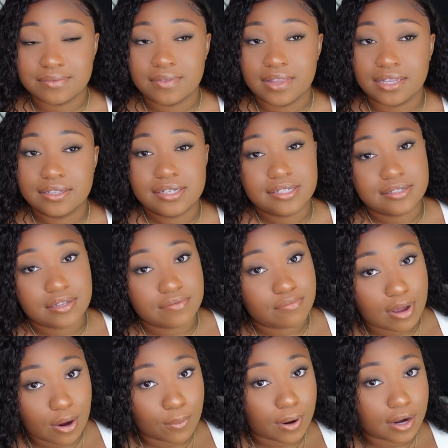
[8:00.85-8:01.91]
the least of
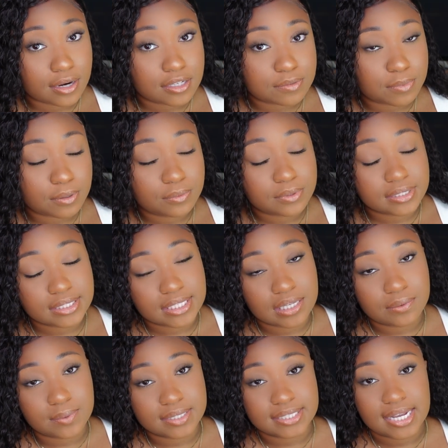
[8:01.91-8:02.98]
my worries, but we'll see
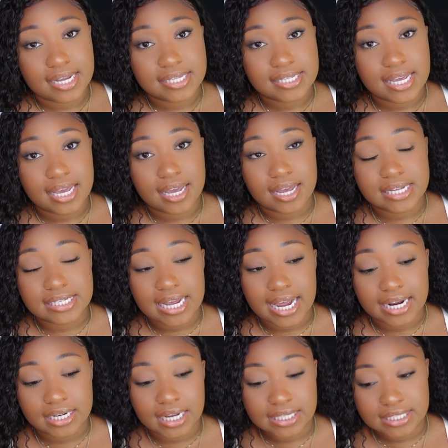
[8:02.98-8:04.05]
once I take a
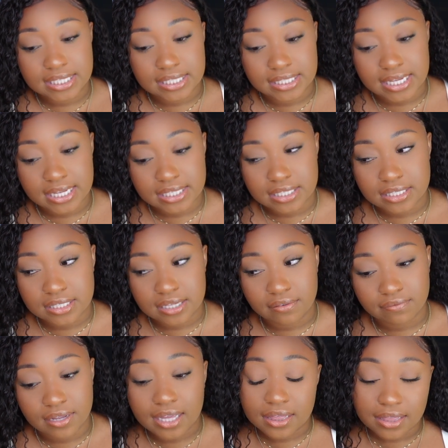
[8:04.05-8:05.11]
diagnostic test and stuff
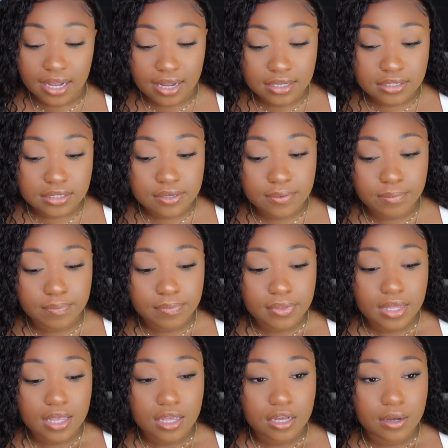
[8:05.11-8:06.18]
like that.
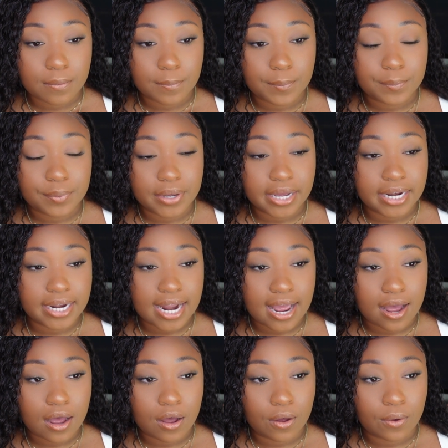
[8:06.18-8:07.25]
But
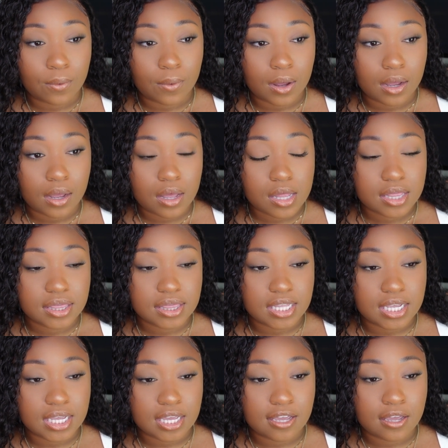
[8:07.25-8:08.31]
now
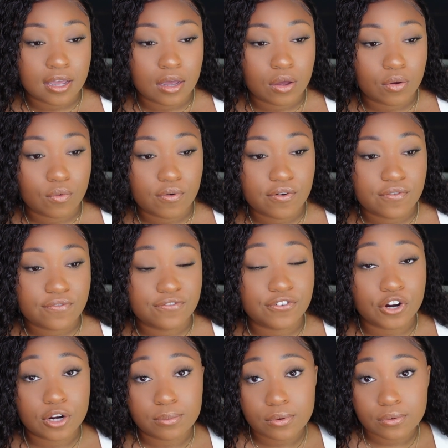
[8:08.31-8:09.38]
the
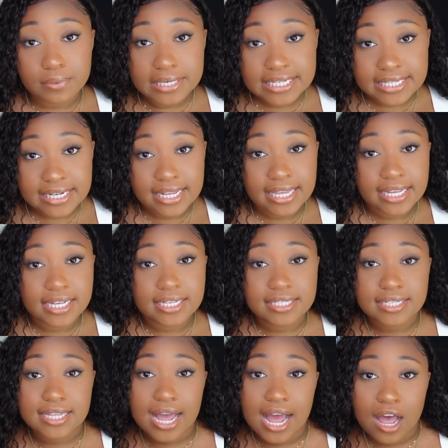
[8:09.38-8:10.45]
verbal
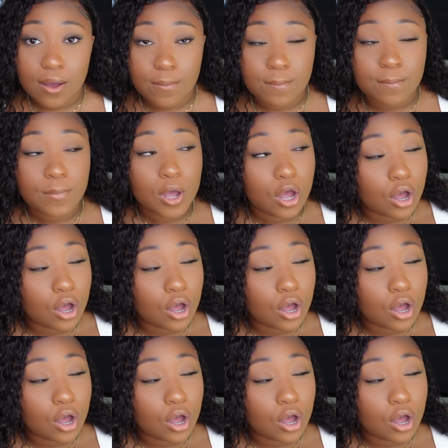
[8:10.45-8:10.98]
reasonings, I'm